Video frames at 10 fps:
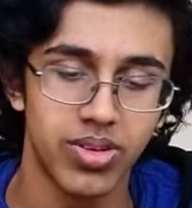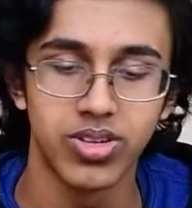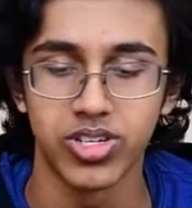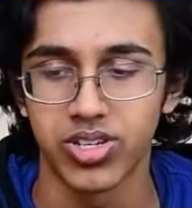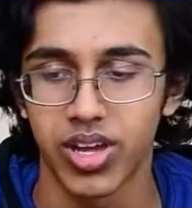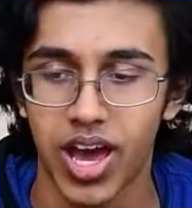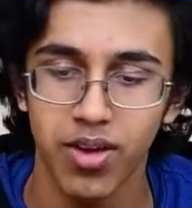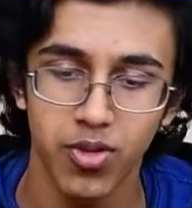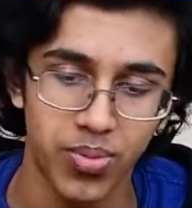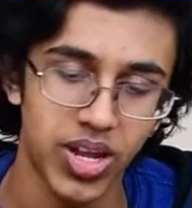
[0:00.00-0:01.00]
Just have
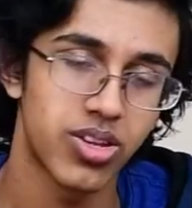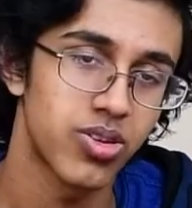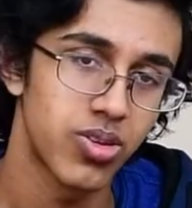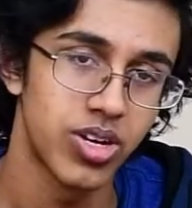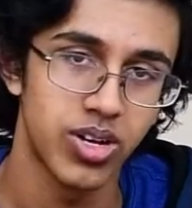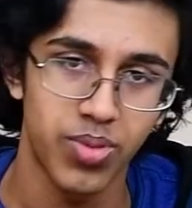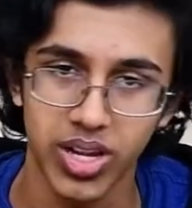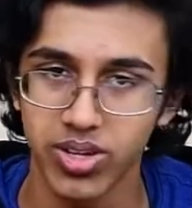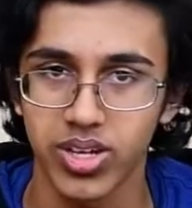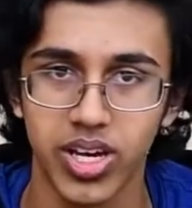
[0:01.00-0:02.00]
your pencil in the
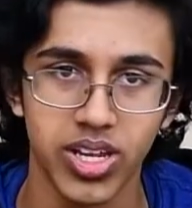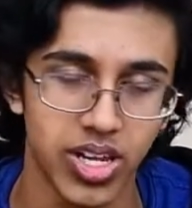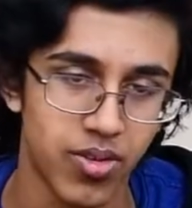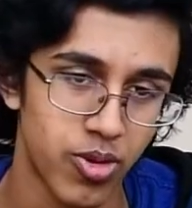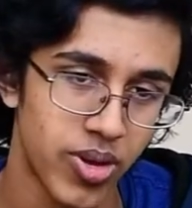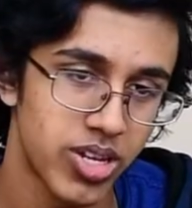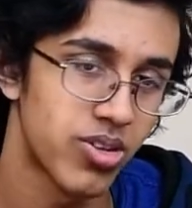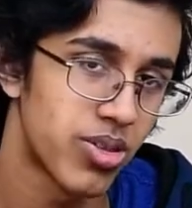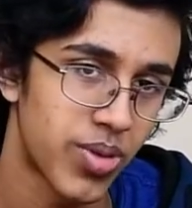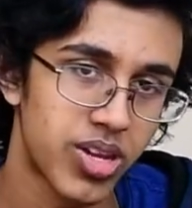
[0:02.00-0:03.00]
pencil case, have your eraser
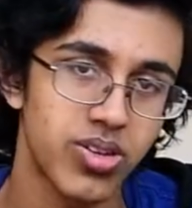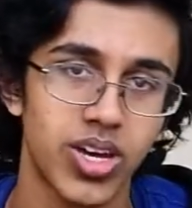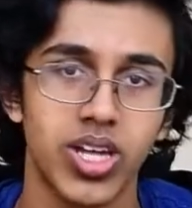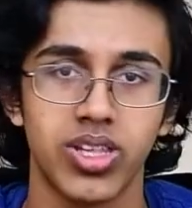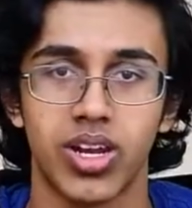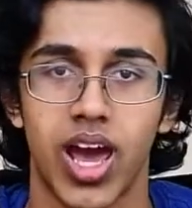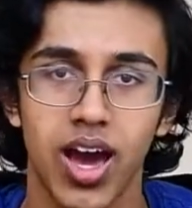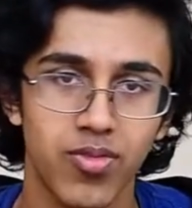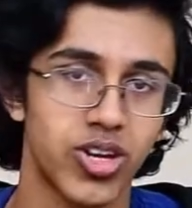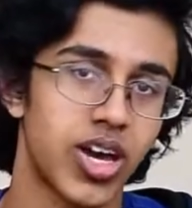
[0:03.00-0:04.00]
in the pencil case, and
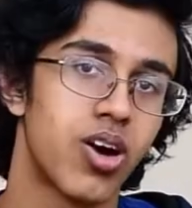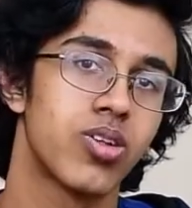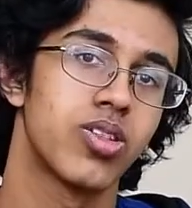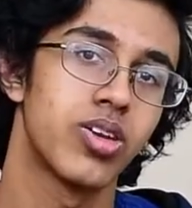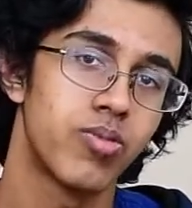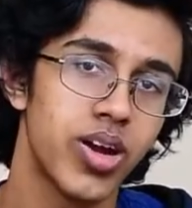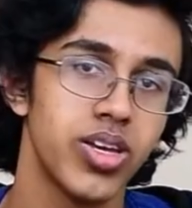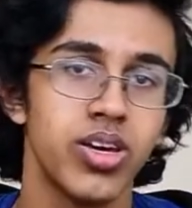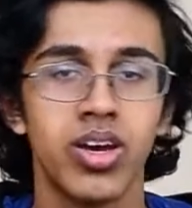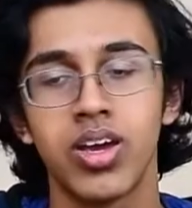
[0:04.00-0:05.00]
have your calculator
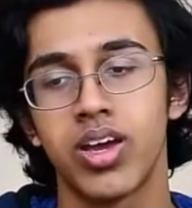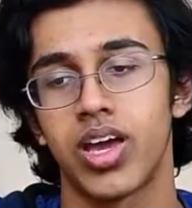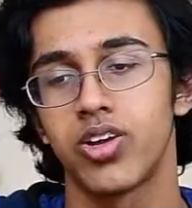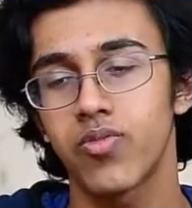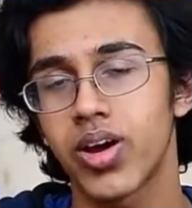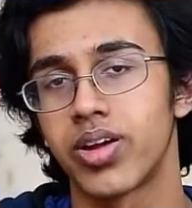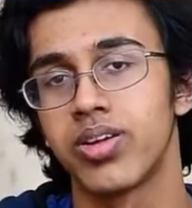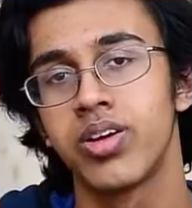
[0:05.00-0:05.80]
ready, and you're fine.